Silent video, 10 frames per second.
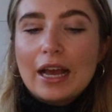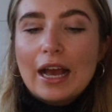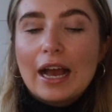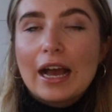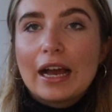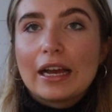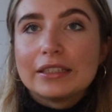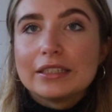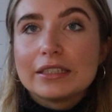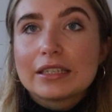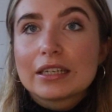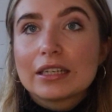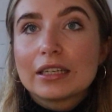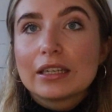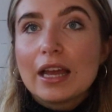And
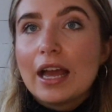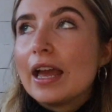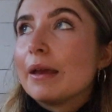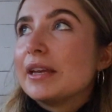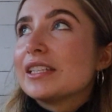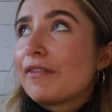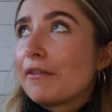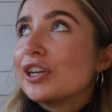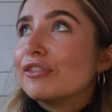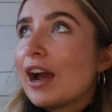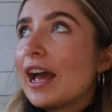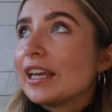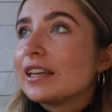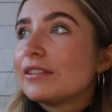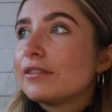it's very
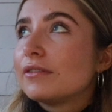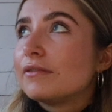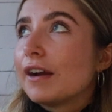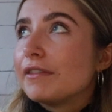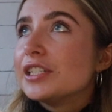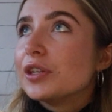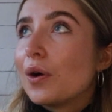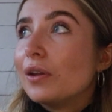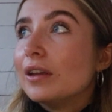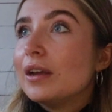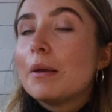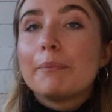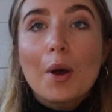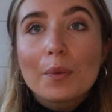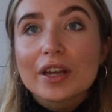grey, very dull,
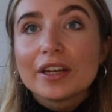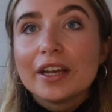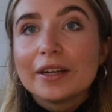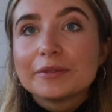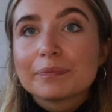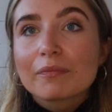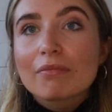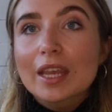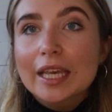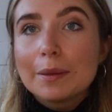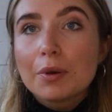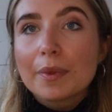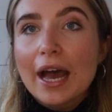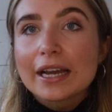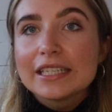but we're gonna keep up
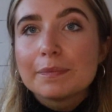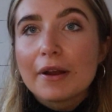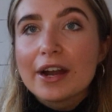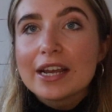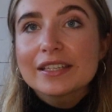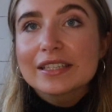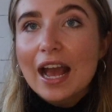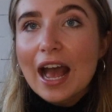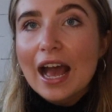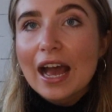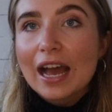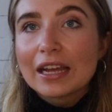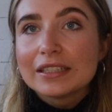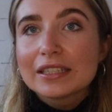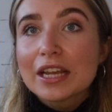the high spirits
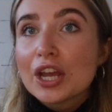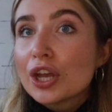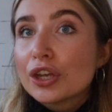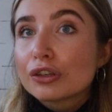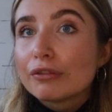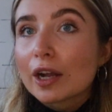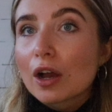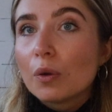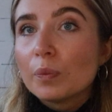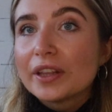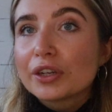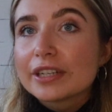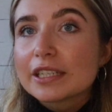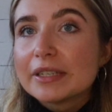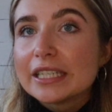and crack on with a
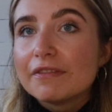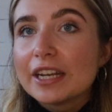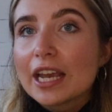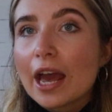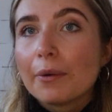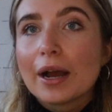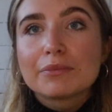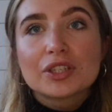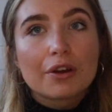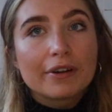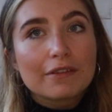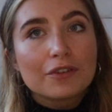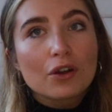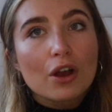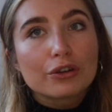Christmassy video. I'm sorry I've
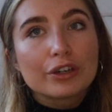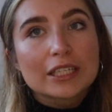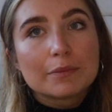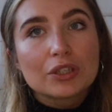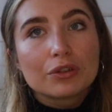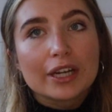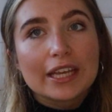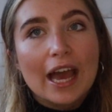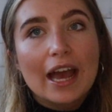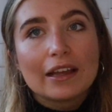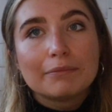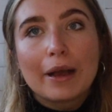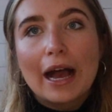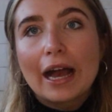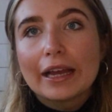not got a Christmas tree yet.
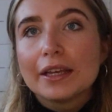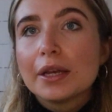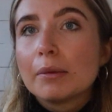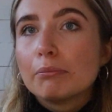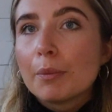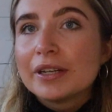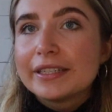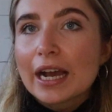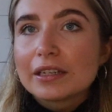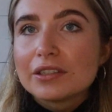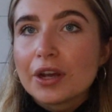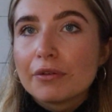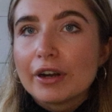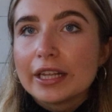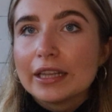My mum and dad
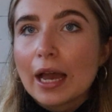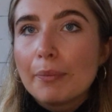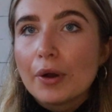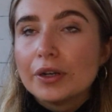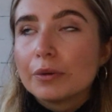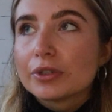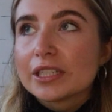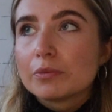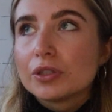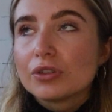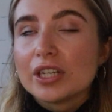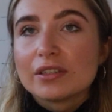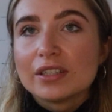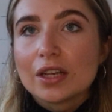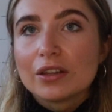don't really like putting up Christmas trees
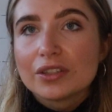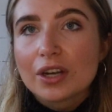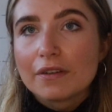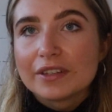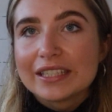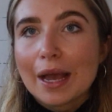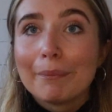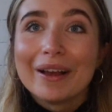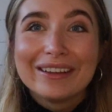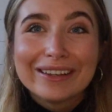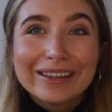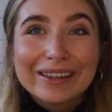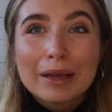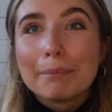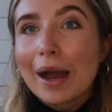until the start of December.
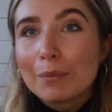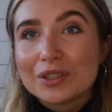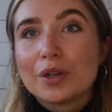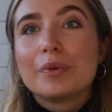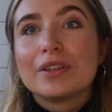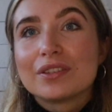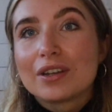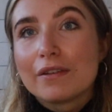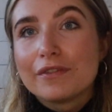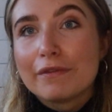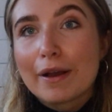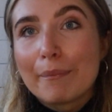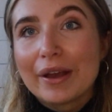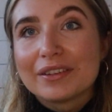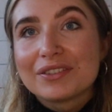Mine was up at the start of
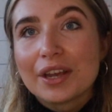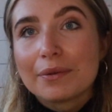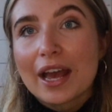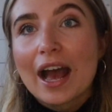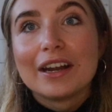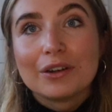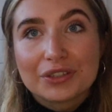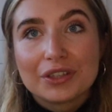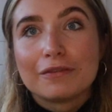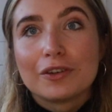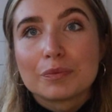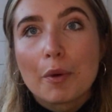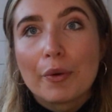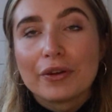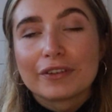November, so yeah, and I also forced my
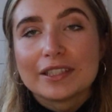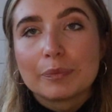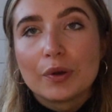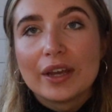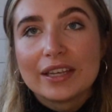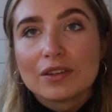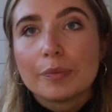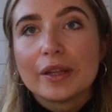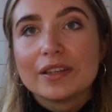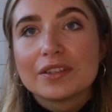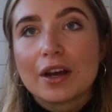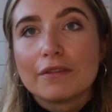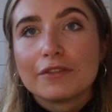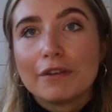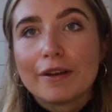boyfriend to put his up at the start
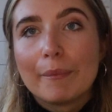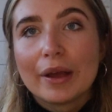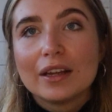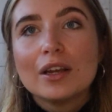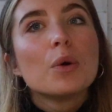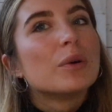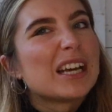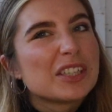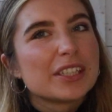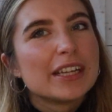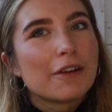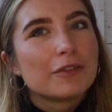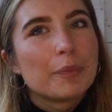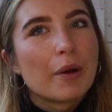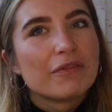of November. Well, actually
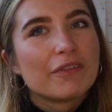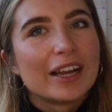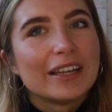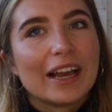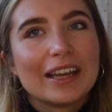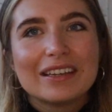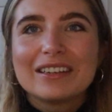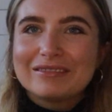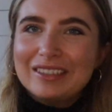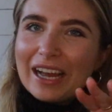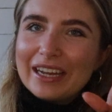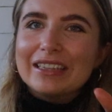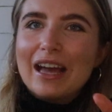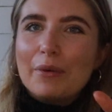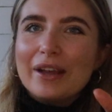after bonfire night. I
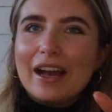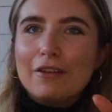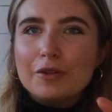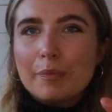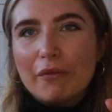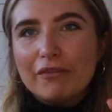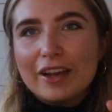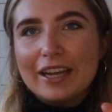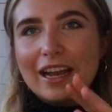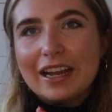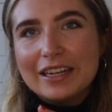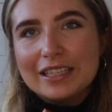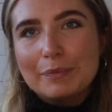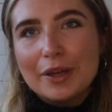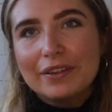allow it after bonfire night and
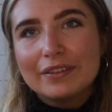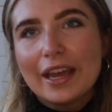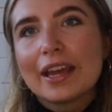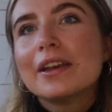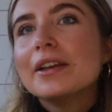his birthday.